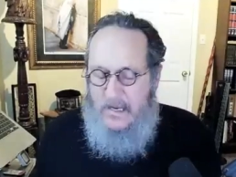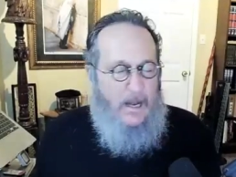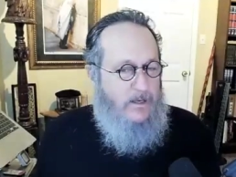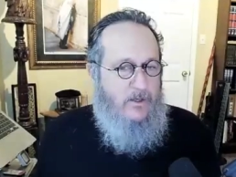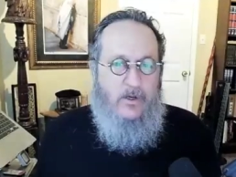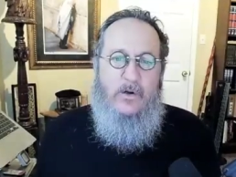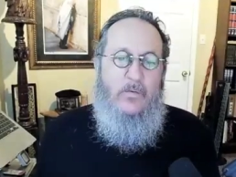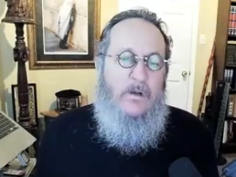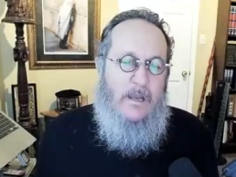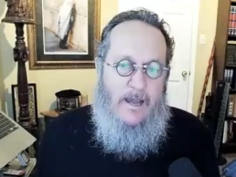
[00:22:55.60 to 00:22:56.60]
uh, you're going to
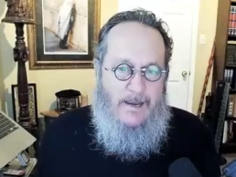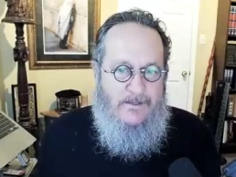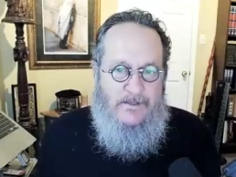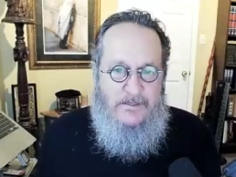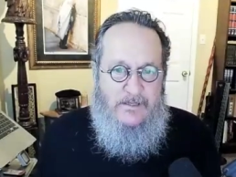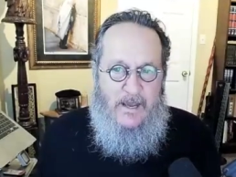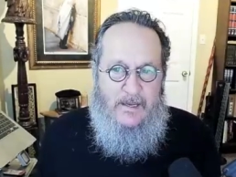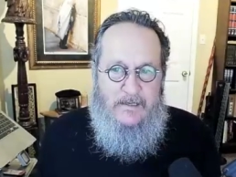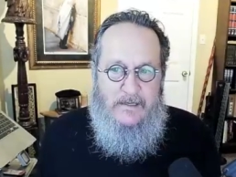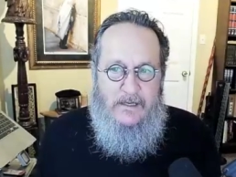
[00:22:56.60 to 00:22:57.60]
realize
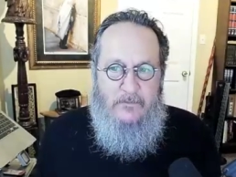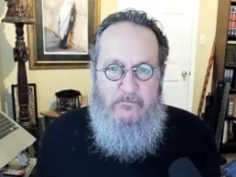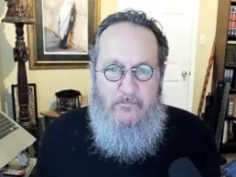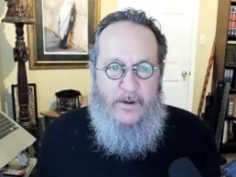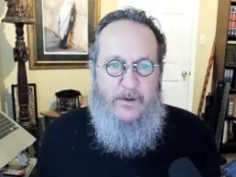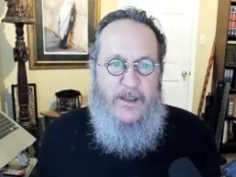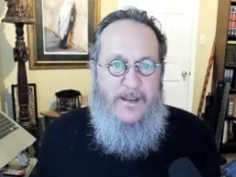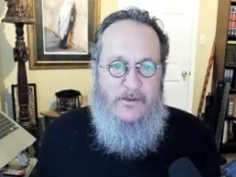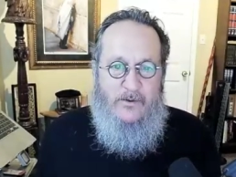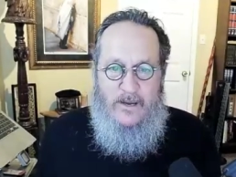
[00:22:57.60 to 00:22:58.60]
that better
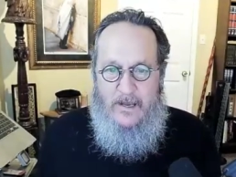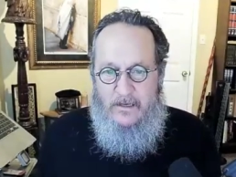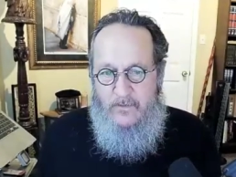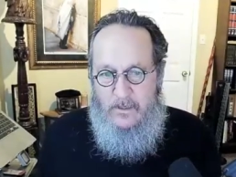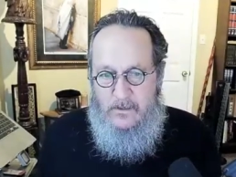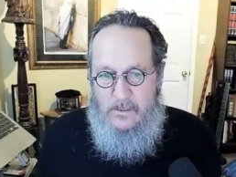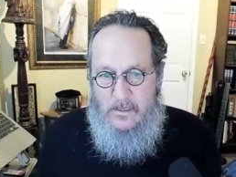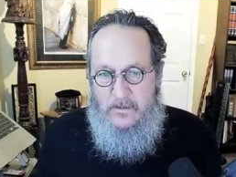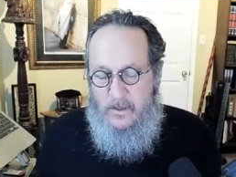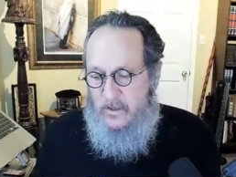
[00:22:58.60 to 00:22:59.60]
days are ahead of us.
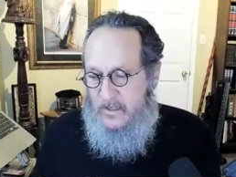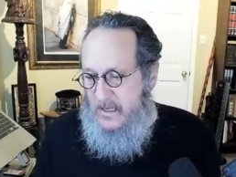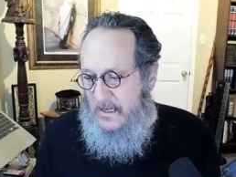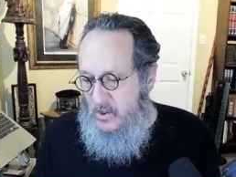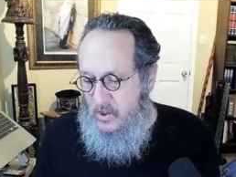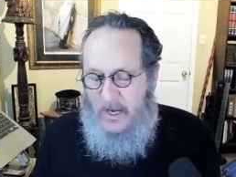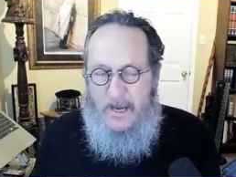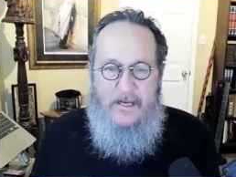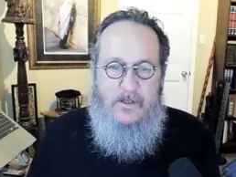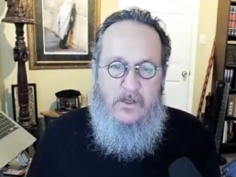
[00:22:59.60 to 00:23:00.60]
There is a
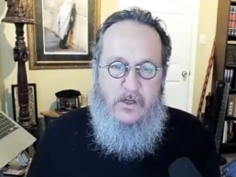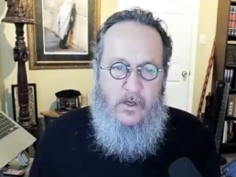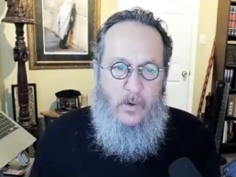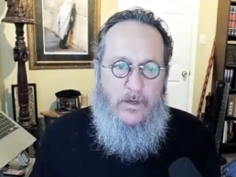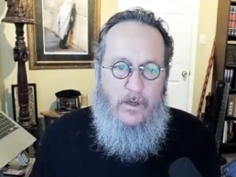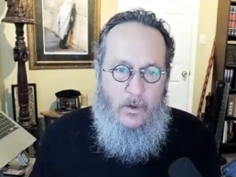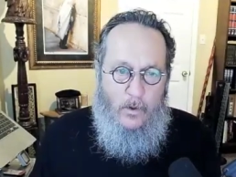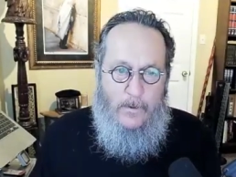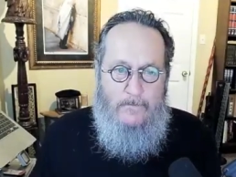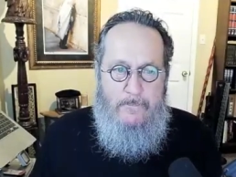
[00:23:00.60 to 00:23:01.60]
change going
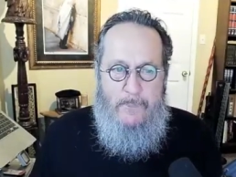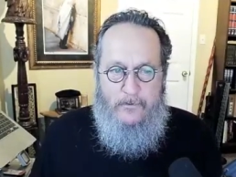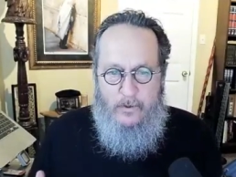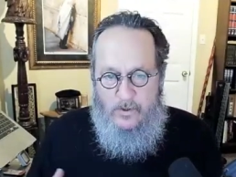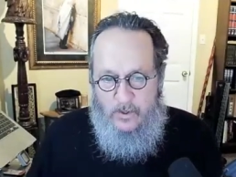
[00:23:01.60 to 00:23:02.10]
on. There's an